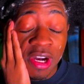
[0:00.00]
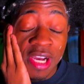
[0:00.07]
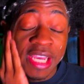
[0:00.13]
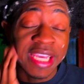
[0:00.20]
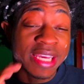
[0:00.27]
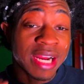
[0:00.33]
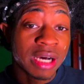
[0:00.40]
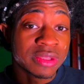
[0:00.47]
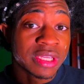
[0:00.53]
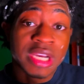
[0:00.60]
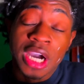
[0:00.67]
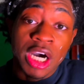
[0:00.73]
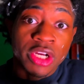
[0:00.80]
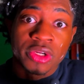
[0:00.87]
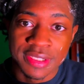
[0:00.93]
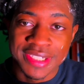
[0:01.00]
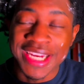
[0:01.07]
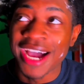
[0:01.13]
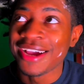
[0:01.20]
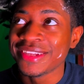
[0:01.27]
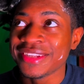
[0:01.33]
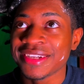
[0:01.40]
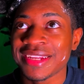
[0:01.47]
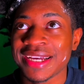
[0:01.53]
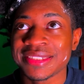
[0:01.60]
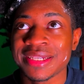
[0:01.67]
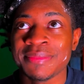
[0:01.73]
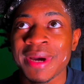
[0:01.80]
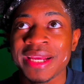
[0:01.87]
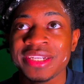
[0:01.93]
head out the gutter. Now I look like
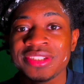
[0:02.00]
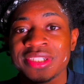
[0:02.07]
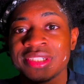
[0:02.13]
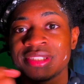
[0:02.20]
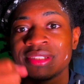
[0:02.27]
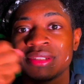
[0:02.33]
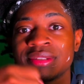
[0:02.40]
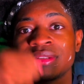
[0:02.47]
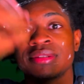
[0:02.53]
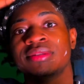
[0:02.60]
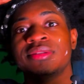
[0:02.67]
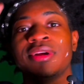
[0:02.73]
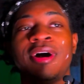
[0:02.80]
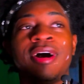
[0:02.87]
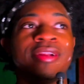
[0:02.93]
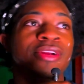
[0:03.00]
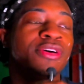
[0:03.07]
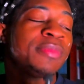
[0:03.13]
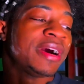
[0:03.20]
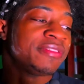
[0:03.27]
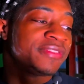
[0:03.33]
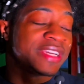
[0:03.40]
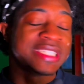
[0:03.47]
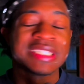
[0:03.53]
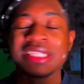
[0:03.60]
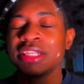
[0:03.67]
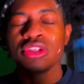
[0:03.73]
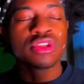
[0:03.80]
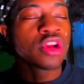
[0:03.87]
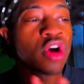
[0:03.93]
somebody just all on my face.
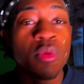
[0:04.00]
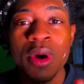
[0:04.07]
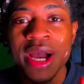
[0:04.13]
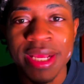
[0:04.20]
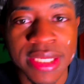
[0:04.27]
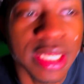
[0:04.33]
You know what? Let